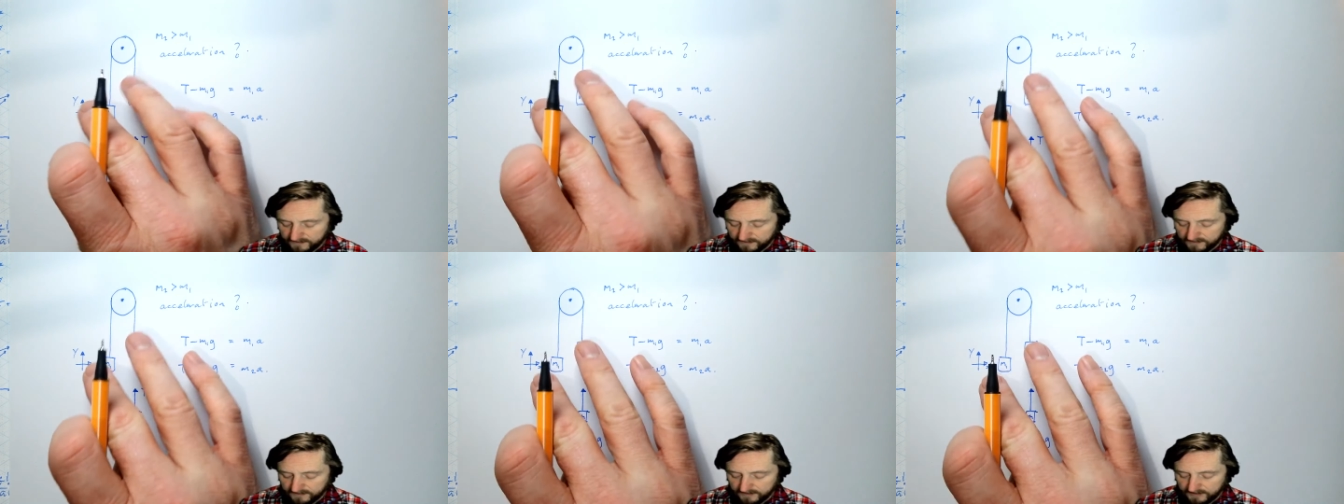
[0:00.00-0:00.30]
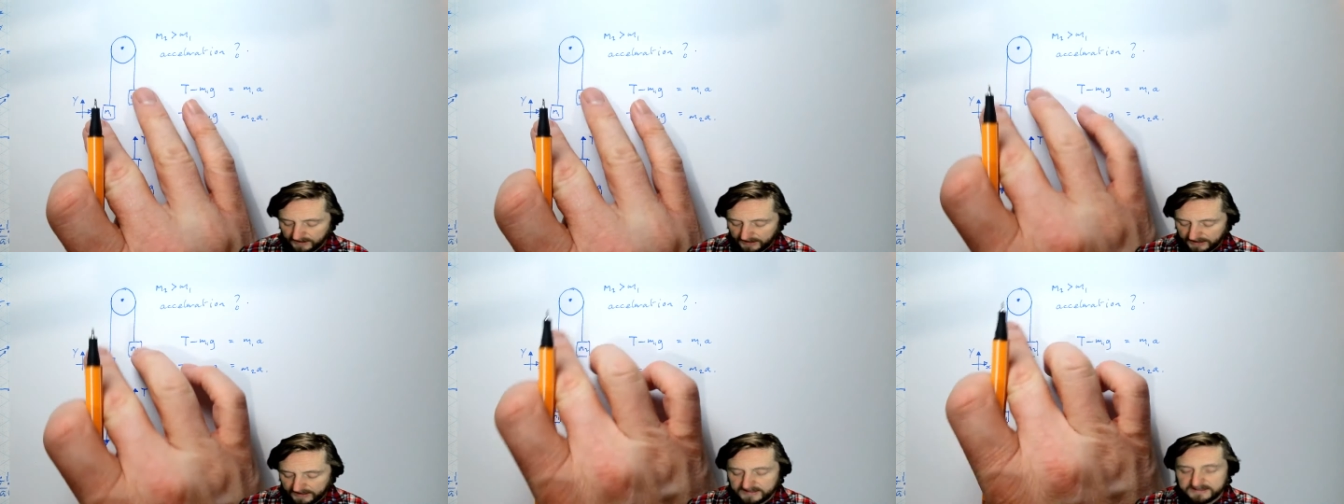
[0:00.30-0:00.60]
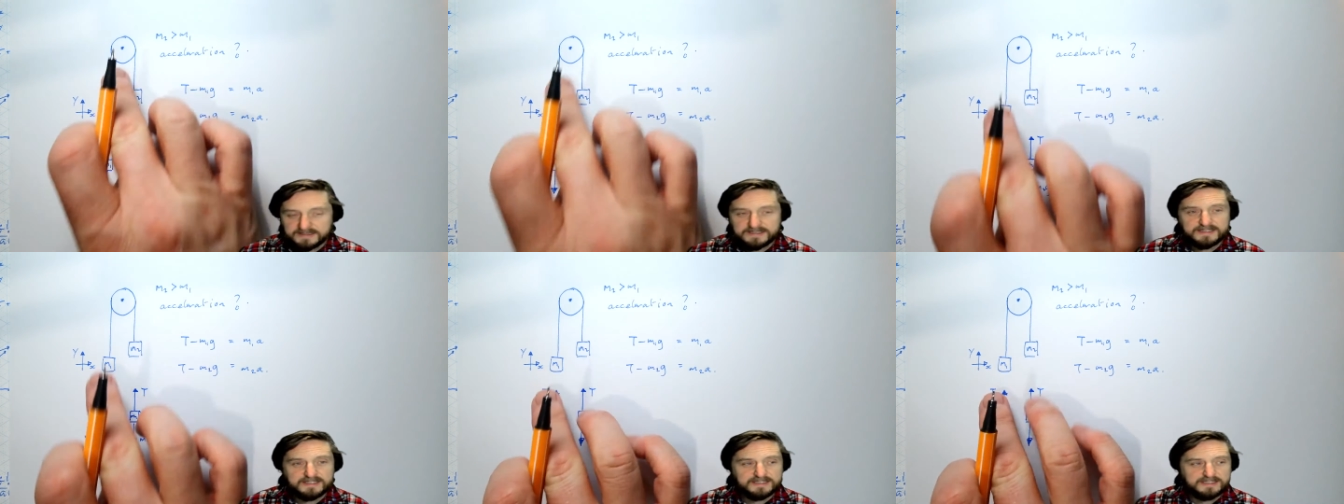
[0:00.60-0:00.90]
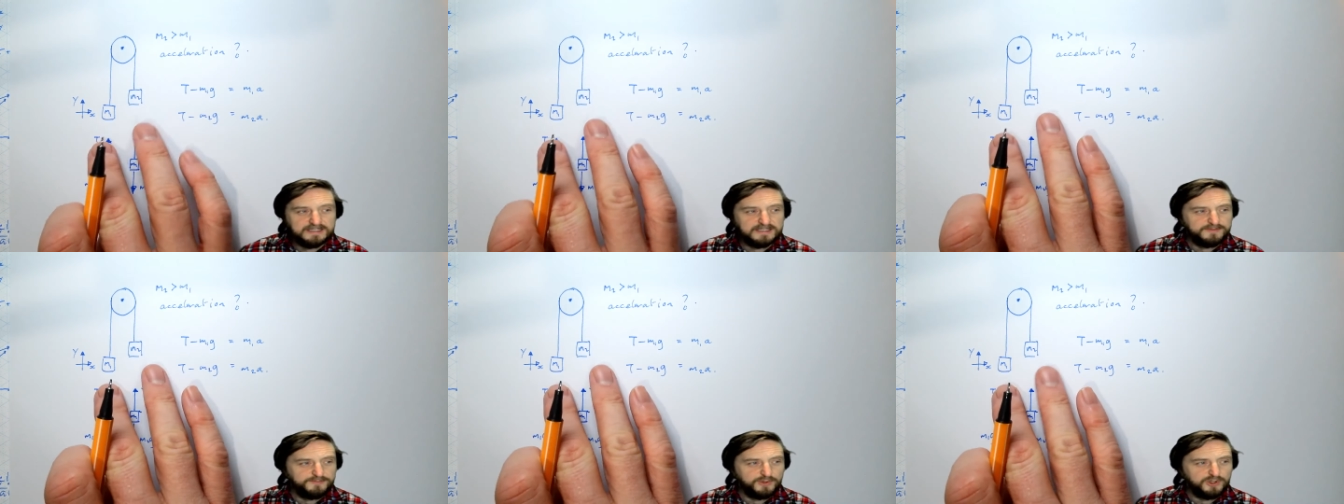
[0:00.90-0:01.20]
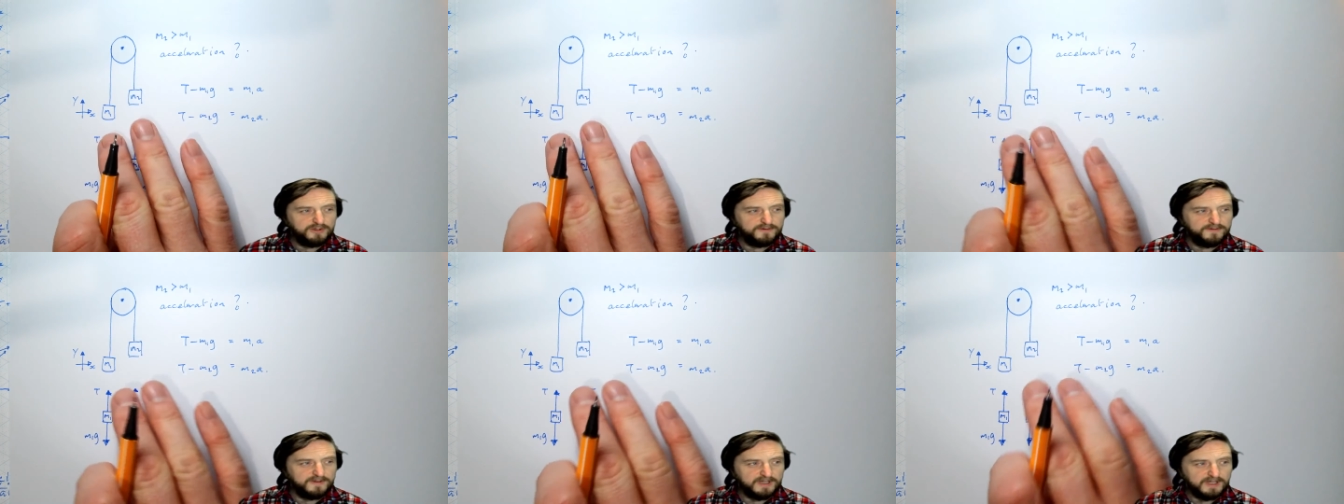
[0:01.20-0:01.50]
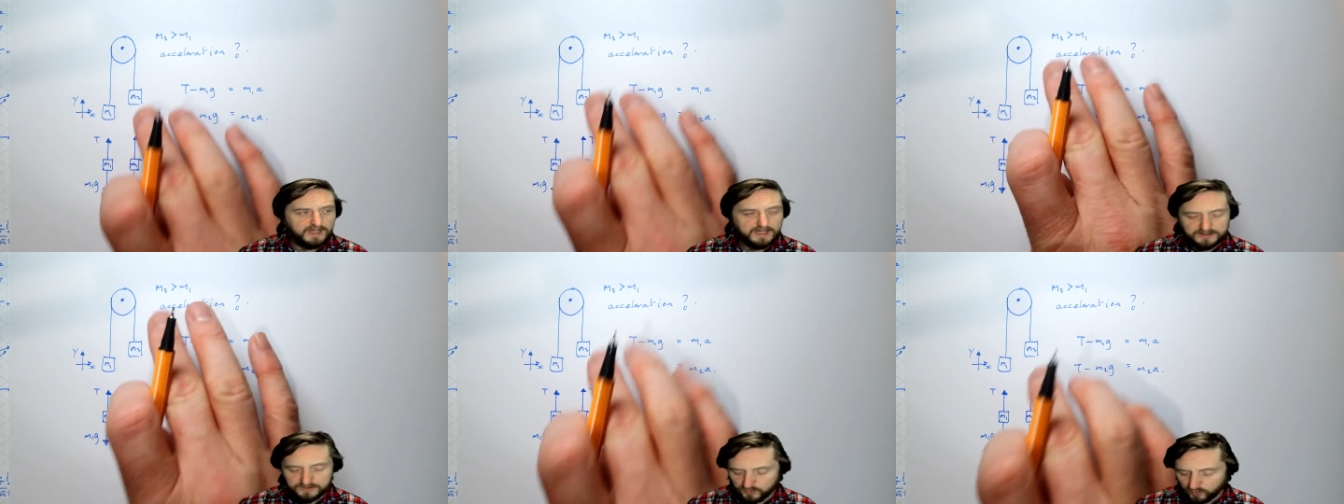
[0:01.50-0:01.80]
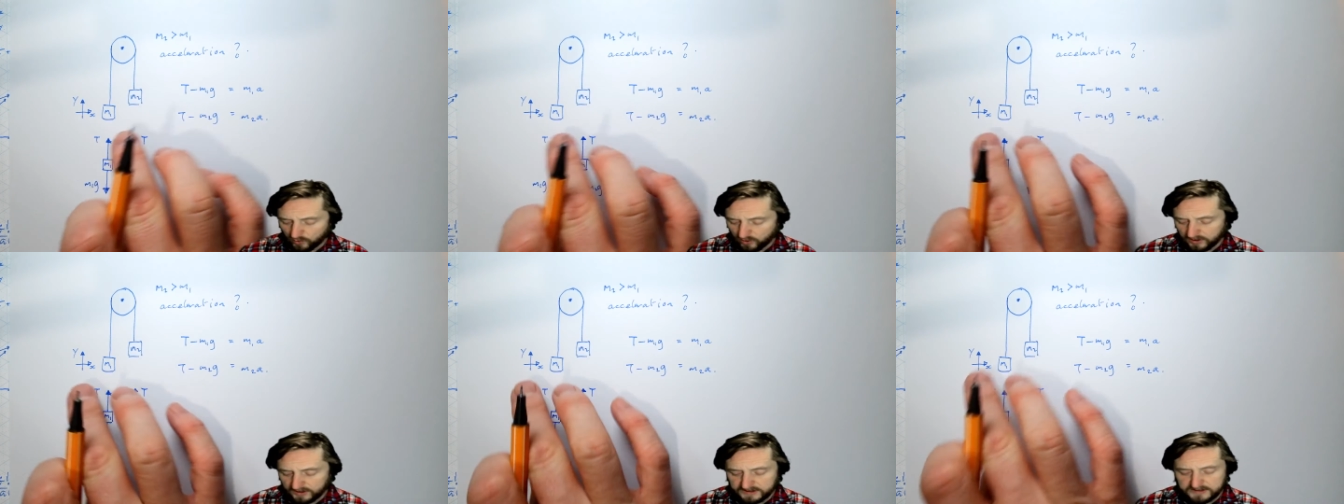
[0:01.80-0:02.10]
as this is moving, as
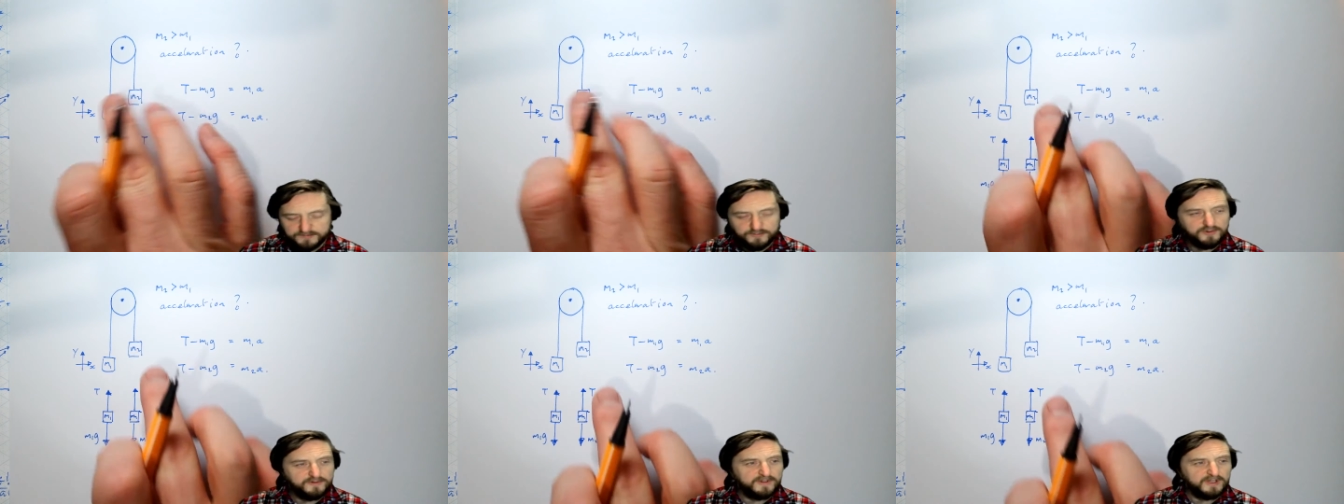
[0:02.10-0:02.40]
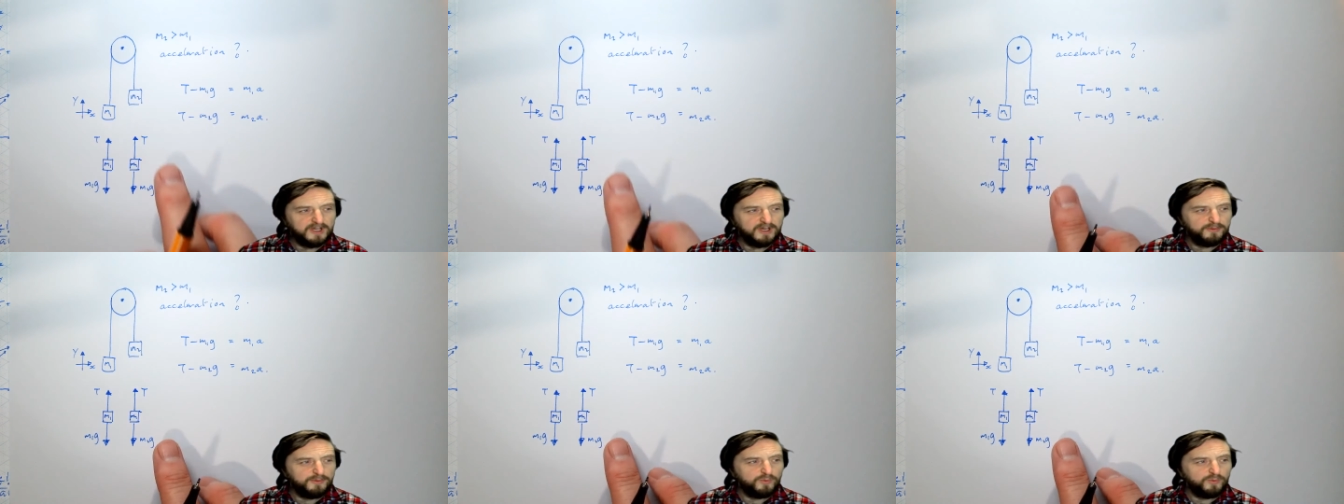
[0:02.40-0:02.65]
one is moving up